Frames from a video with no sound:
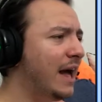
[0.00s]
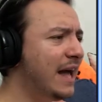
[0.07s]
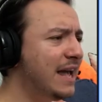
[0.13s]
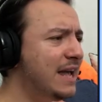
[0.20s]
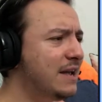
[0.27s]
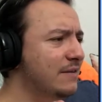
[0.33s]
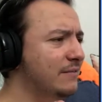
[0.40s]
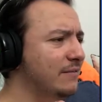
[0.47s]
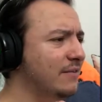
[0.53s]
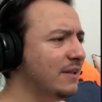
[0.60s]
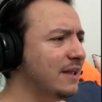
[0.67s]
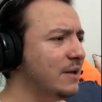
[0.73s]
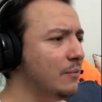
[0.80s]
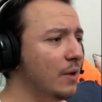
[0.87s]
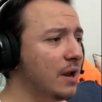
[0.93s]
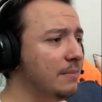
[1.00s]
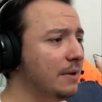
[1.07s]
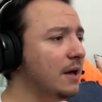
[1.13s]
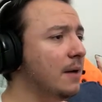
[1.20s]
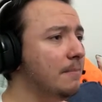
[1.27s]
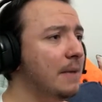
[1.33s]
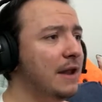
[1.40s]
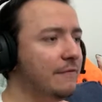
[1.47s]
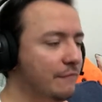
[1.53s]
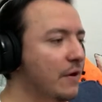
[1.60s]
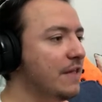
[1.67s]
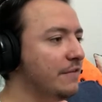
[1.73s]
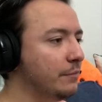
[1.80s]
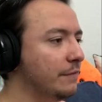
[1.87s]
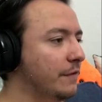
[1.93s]
I really want to become better
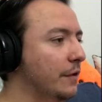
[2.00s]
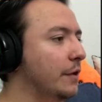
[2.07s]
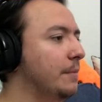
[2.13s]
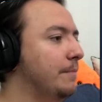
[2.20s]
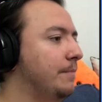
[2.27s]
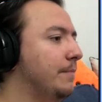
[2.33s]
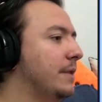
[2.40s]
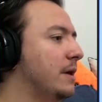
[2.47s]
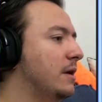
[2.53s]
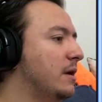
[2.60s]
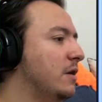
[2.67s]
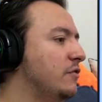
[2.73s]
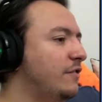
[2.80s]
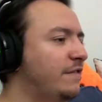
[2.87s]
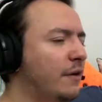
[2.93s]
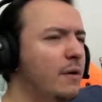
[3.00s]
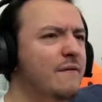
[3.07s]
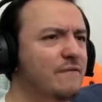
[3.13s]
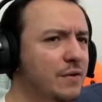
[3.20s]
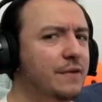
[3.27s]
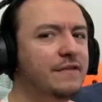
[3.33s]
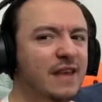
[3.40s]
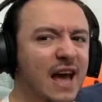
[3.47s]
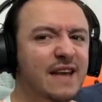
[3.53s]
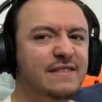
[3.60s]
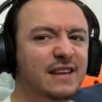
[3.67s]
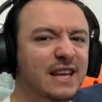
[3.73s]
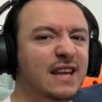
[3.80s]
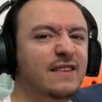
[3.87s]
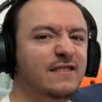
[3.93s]
friends with her. She's so
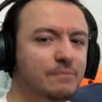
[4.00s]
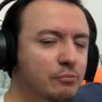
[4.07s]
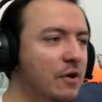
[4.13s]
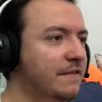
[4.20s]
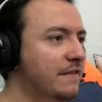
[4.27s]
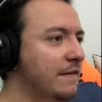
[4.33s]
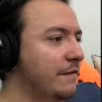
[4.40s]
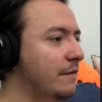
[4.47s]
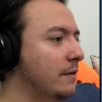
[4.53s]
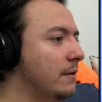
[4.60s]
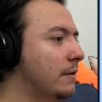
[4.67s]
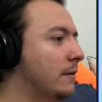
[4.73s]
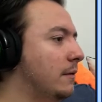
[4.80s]
enthusiastic and expressive.